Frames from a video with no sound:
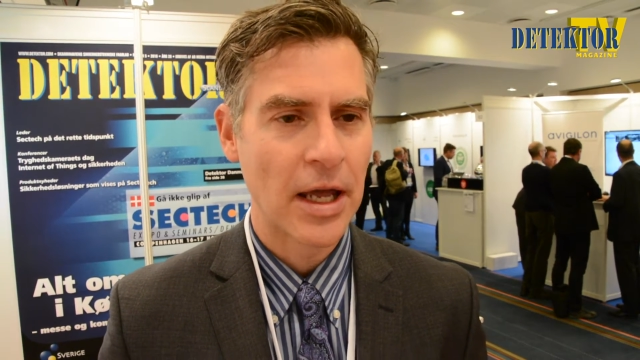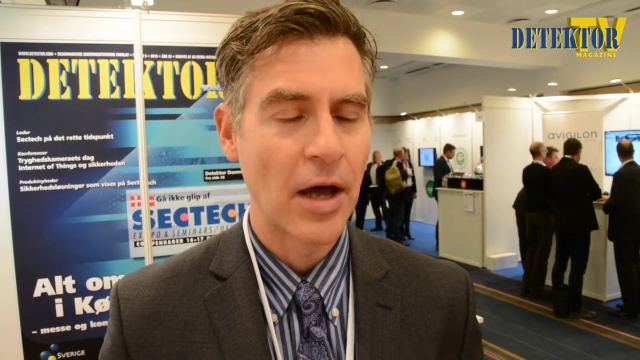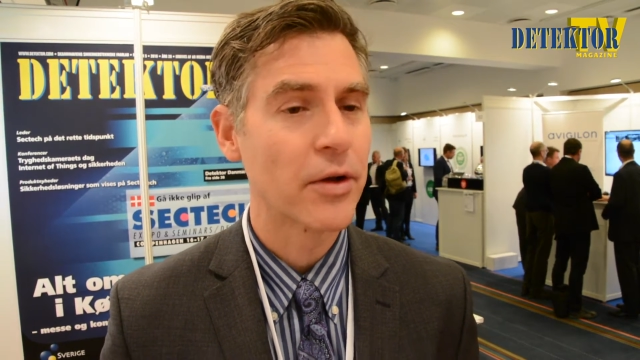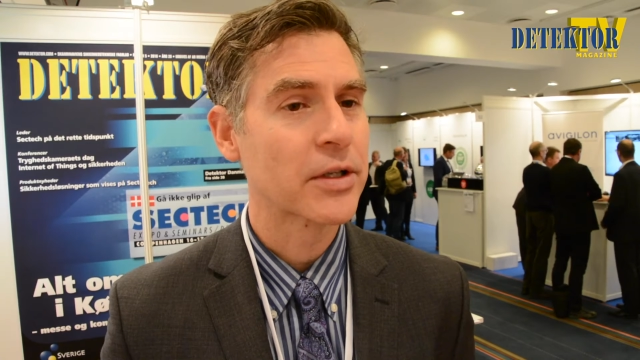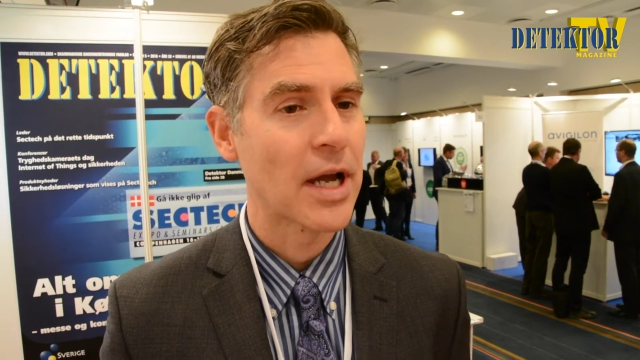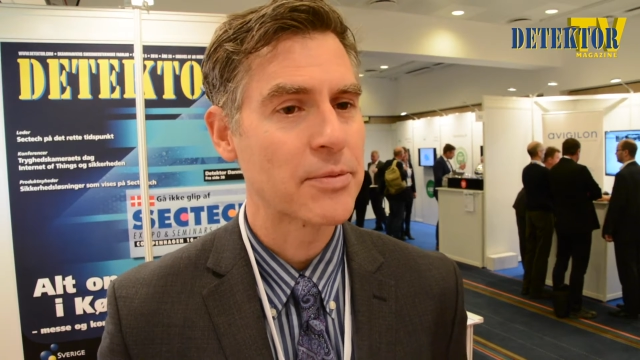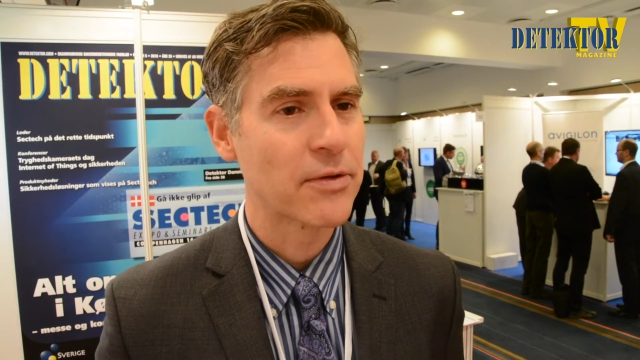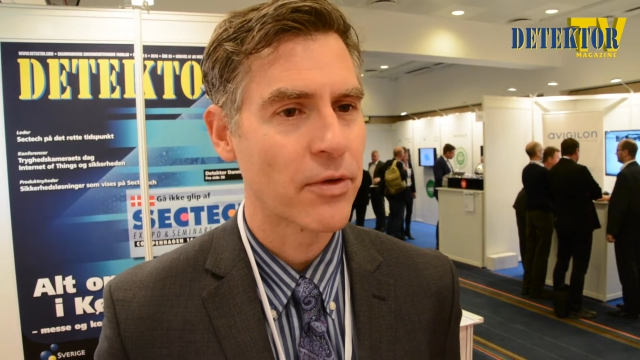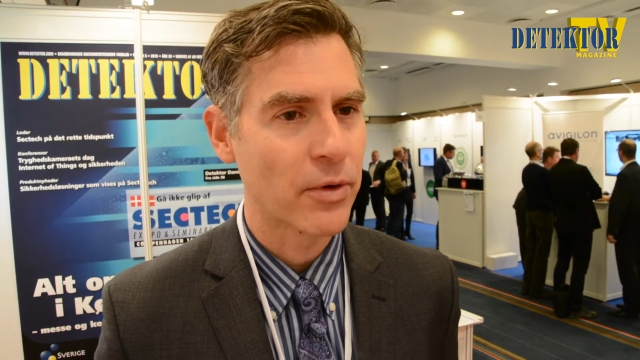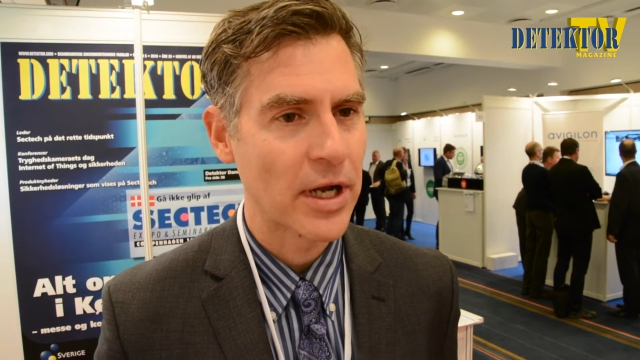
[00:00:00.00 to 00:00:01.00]
Other types
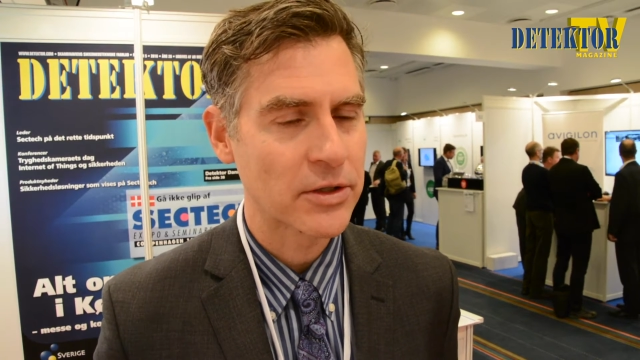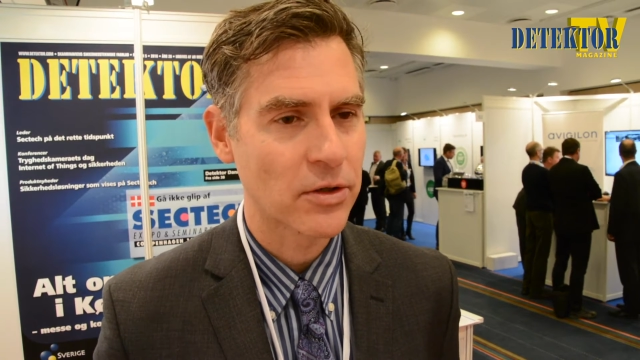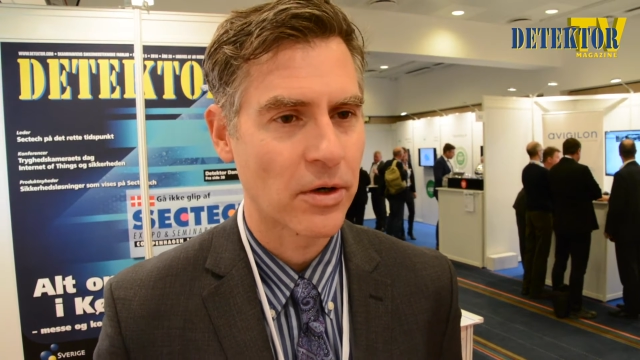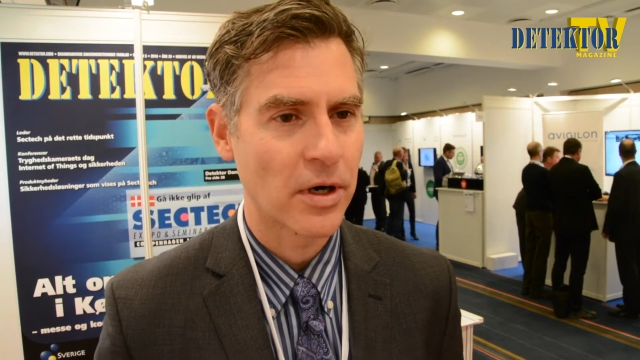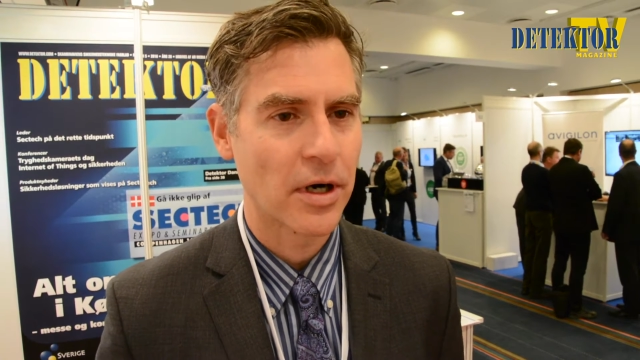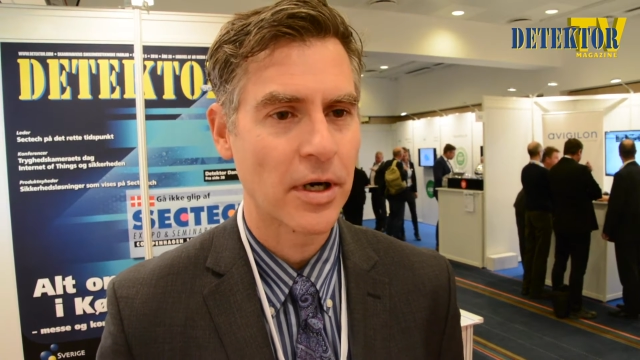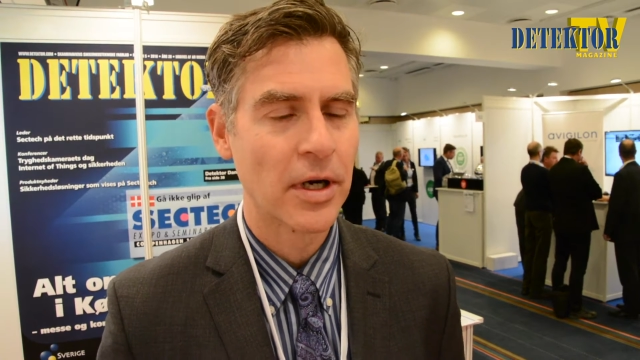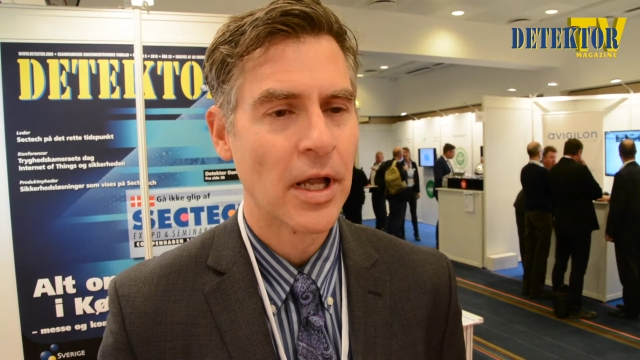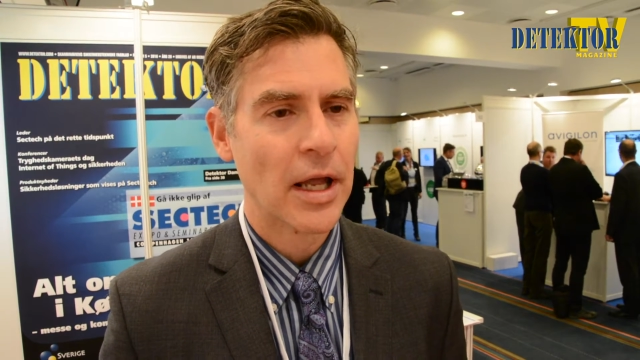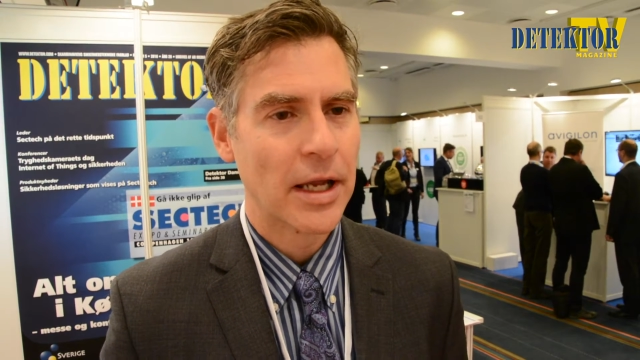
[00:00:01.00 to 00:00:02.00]
of threats are,
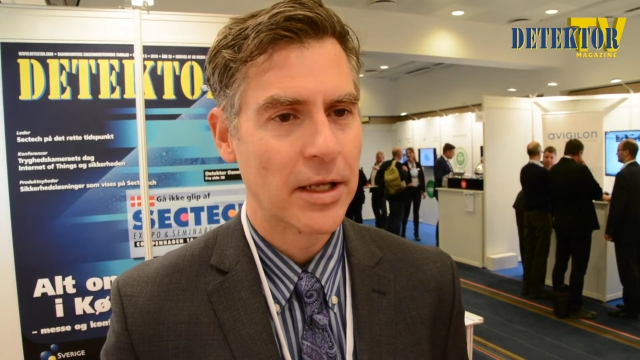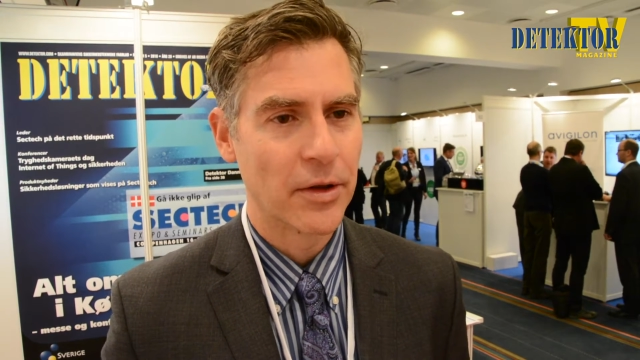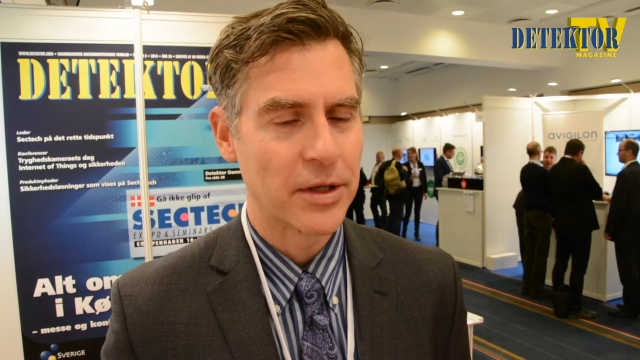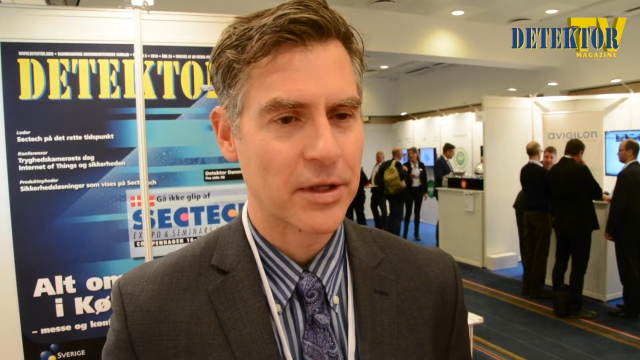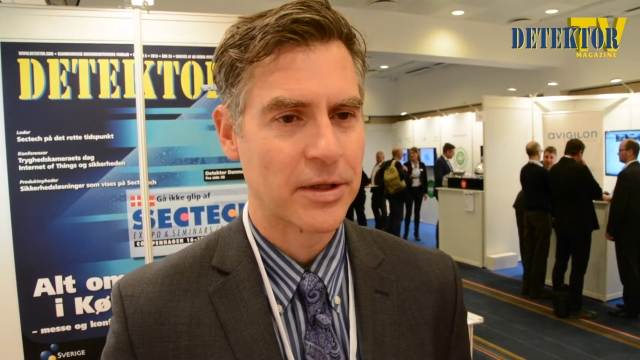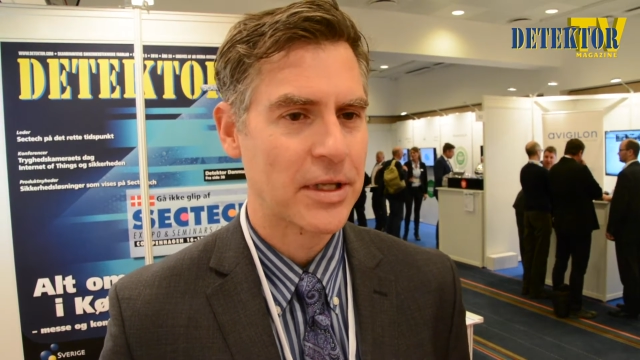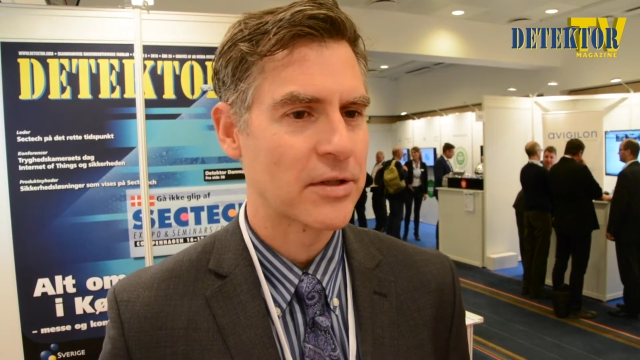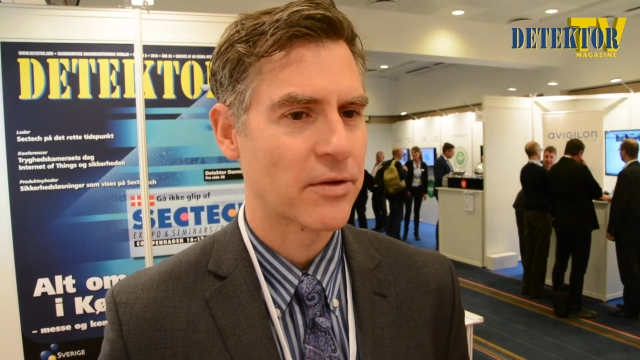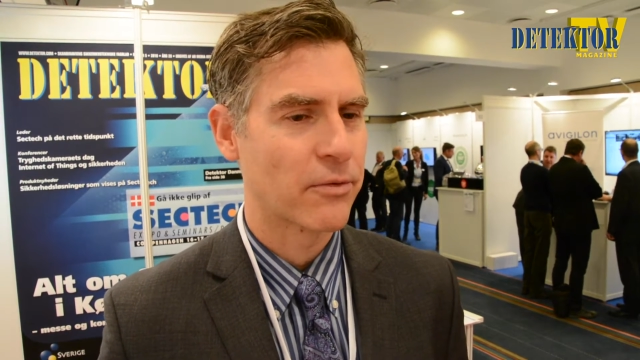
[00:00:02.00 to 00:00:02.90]
these